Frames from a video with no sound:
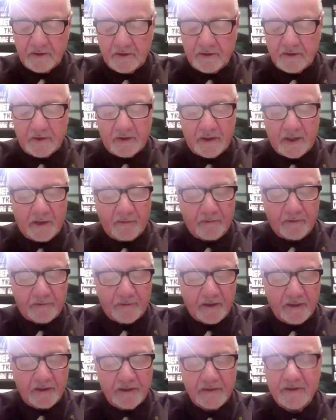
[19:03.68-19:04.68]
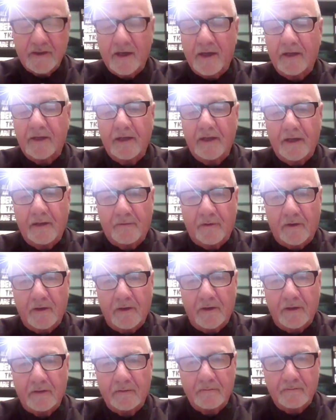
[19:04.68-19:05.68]
Everything is not
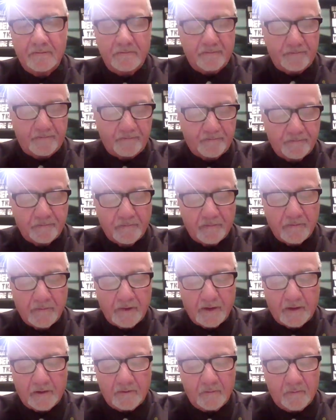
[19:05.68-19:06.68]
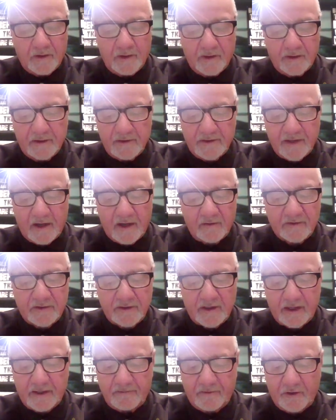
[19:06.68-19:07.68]
anything when it is
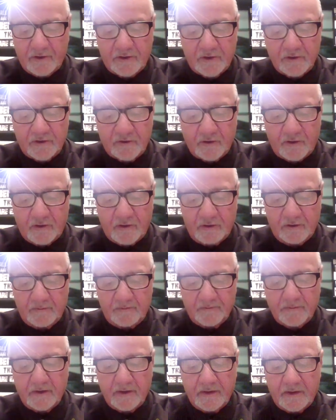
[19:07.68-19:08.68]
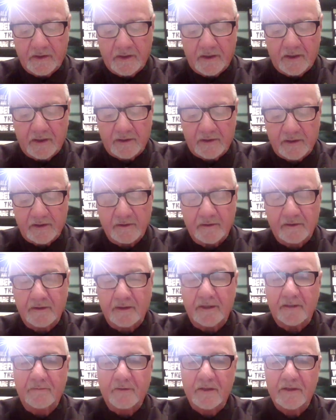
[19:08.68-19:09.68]
outside of our control and can
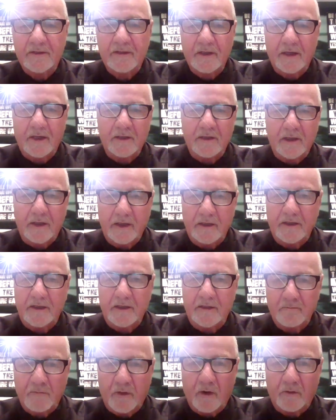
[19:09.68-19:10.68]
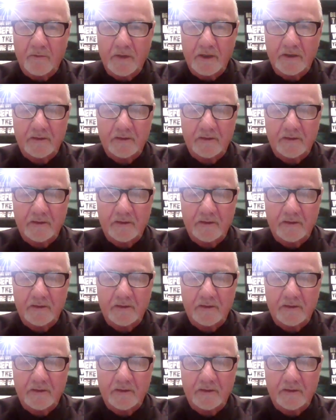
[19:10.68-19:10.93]
leave us at any moment.